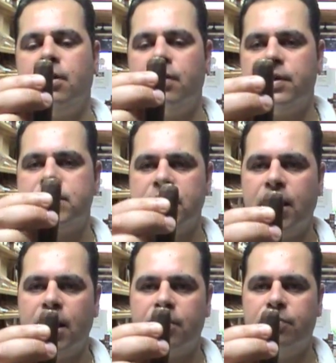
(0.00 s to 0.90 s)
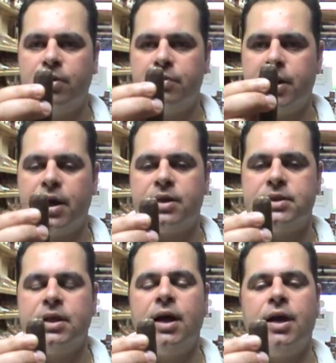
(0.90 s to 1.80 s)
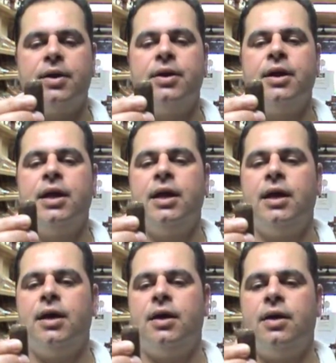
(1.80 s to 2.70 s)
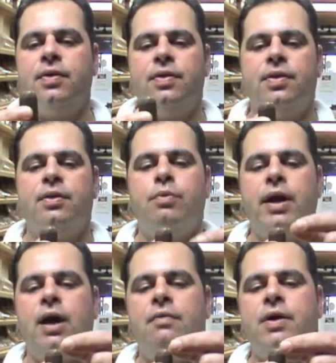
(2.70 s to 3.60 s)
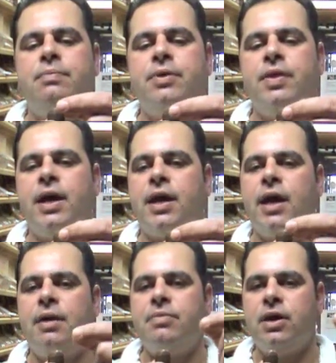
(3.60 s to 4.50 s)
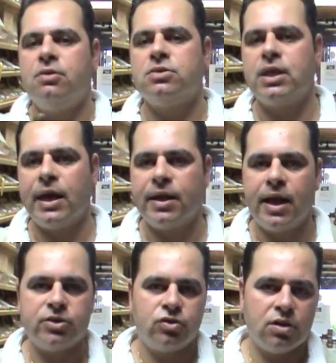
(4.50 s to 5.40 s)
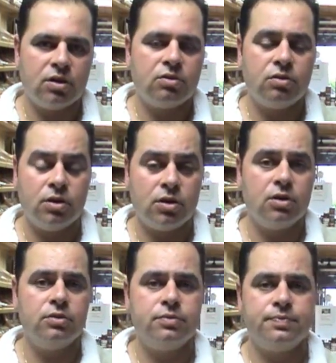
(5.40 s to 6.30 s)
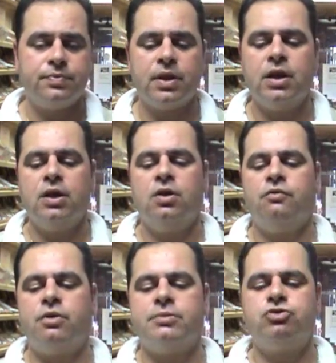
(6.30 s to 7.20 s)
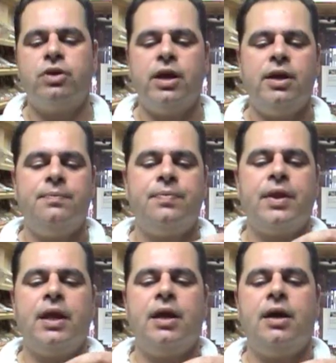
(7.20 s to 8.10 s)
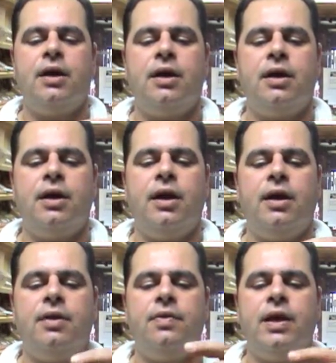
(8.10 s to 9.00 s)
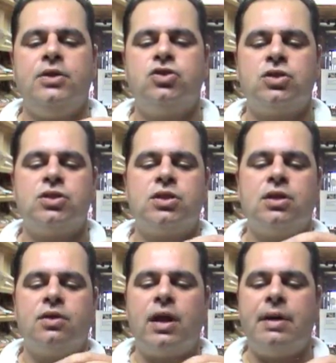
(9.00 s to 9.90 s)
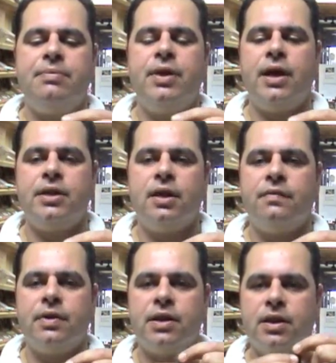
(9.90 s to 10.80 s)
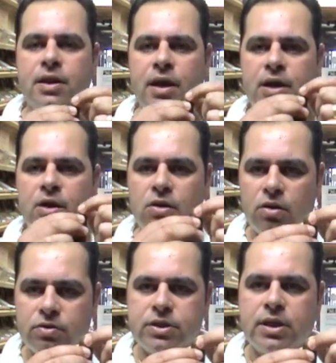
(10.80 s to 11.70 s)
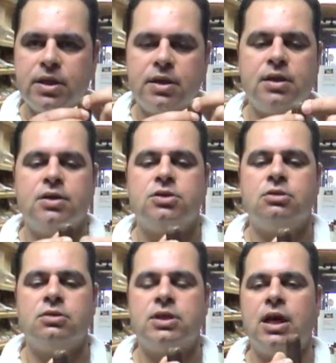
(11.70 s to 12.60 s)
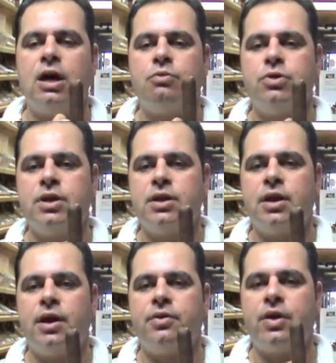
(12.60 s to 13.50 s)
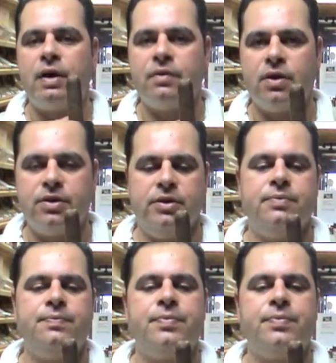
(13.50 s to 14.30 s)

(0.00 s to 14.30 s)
on the cigar when we cut a cigar. The way how they put that cap, they use like natural glue from a tree, and they just wrap the end of it and close it so a cigar wouldn't unravel on you.